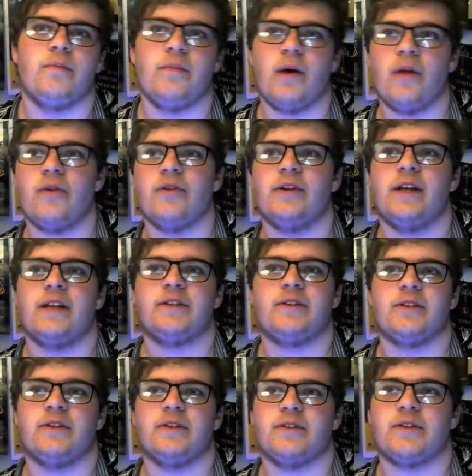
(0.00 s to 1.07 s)
Mother
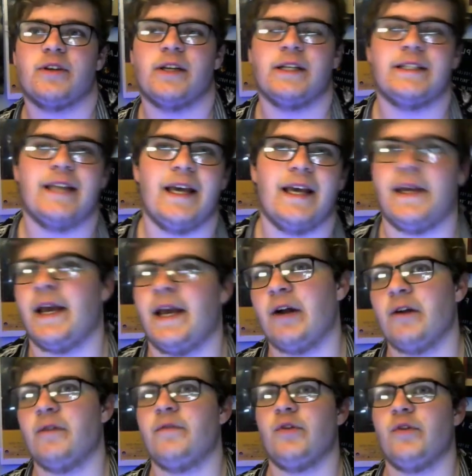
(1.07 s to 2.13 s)
Nature is gonna take
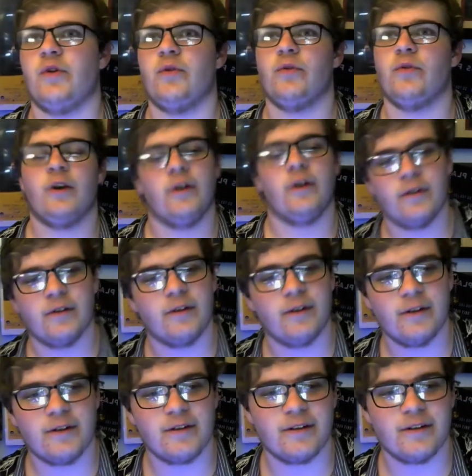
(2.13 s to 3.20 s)
care of you.
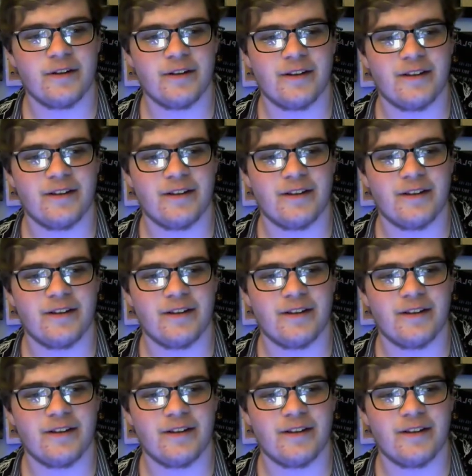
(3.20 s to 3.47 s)
Uh,